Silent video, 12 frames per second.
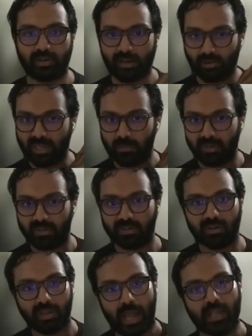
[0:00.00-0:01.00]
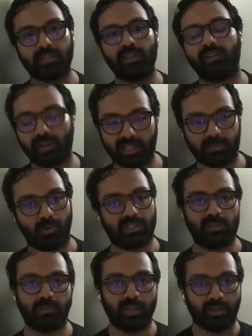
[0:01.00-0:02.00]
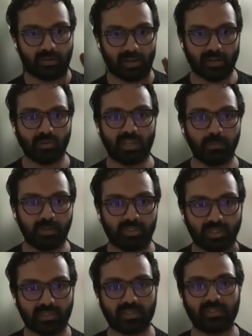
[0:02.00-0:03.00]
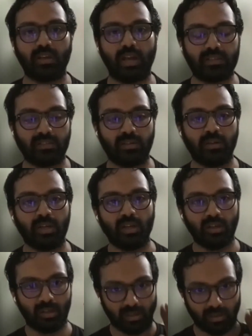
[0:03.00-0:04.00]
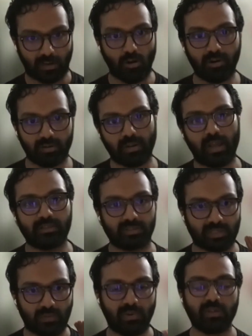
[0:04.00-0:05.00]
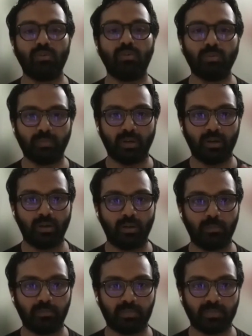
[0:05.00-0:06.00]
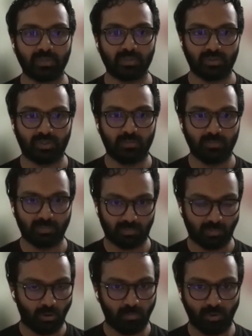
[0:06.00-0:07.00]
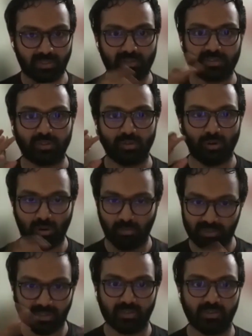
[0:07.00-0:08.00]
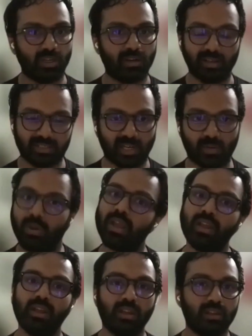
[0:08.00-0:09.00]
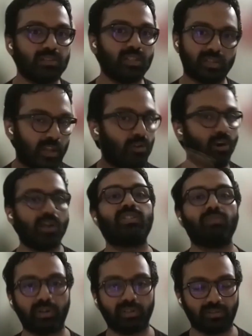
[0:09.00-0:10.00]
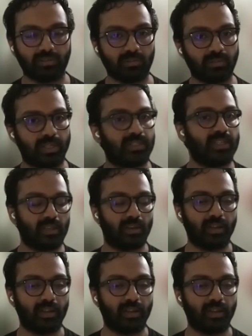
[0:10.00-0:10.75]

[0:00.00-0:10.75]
try to keep it as literal as possible. I try to keep it just as a recorder, as someone who almost in a journalistic way just records what they see.